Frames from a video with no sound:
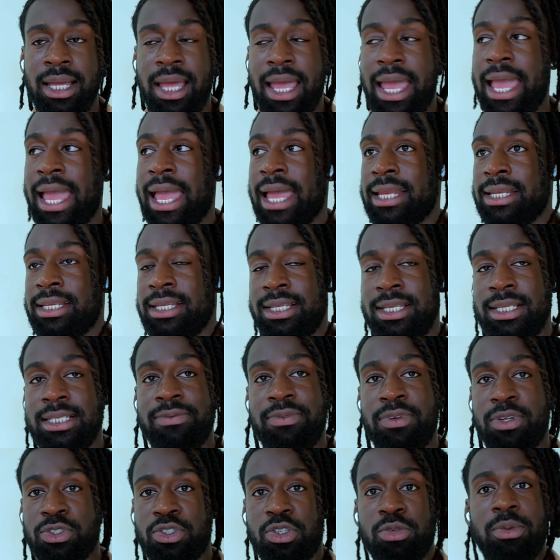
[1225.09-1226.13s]
And these
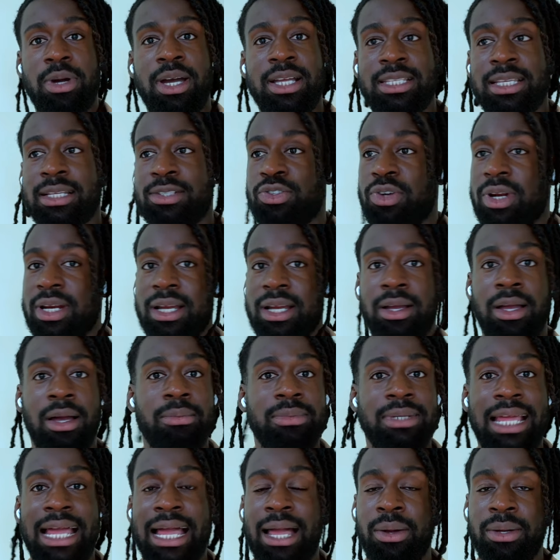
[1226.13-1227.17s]
Viltrumites are trying to
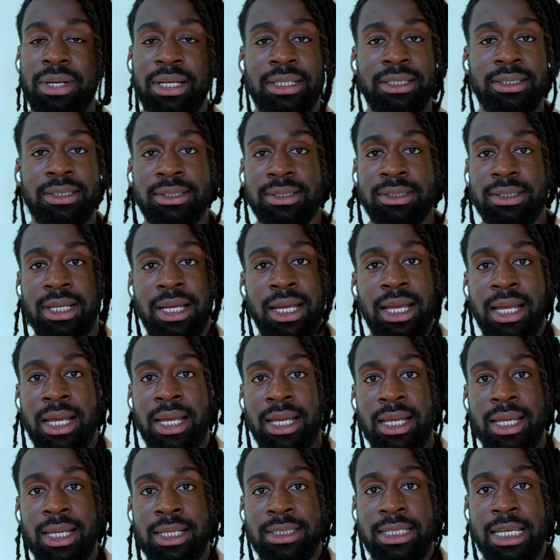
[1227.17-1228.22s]
come down and uh,
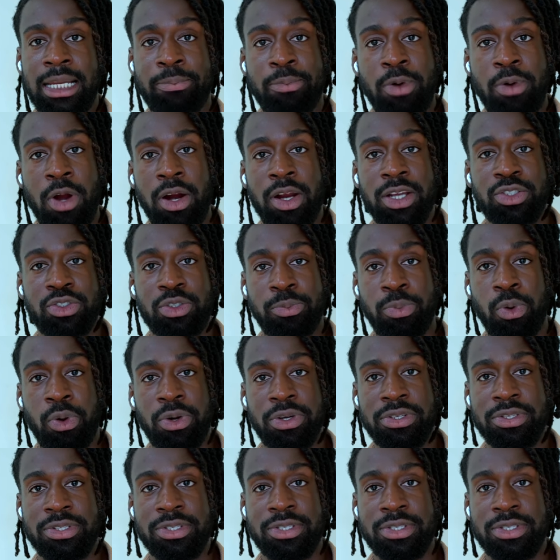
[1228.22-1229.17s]
take progress reports.